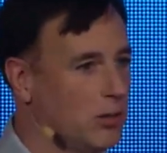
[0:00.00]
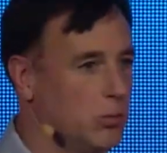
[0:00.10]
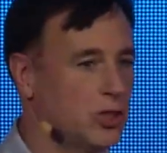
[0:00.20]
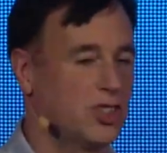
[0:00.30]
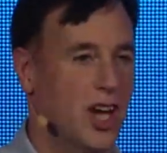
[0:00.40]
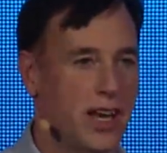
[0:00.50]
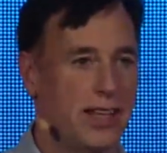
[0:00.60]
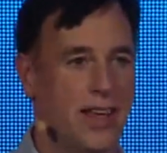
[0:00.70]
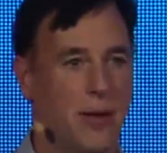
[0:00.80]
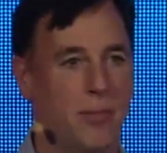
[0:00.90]
We'll study
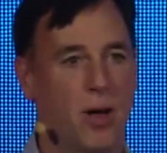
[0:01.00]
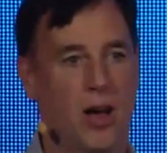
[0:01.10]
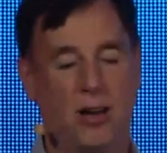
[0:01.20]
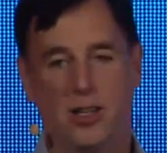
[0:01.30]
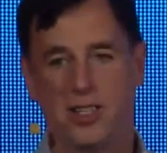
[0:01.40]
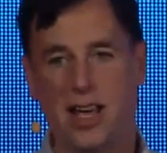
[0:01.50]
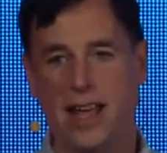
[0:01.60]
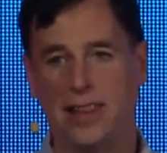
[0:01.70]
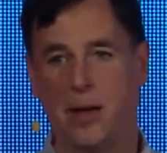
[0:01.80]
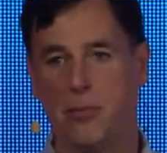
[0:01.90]
them,
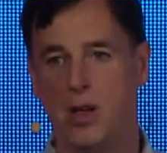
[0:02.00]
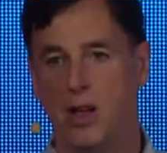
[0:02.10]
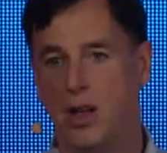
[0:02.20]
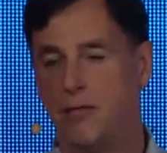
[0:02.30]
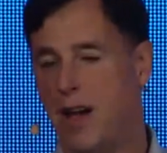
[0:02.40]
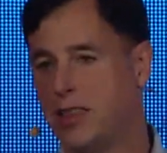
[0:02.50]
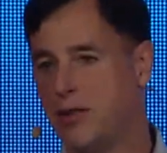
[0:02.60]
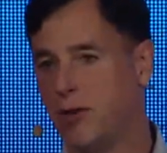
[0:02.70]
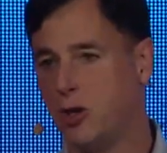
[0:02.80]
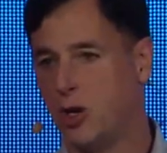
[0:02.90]
understand them, find the
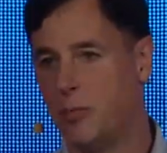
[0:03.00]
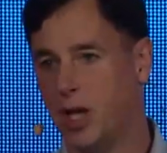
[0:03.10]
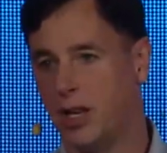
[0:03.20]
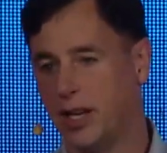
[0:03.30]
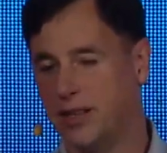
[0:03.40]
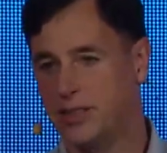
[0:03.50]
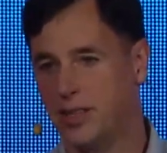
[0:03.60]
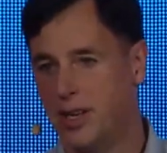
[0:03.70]
vulnerabilities.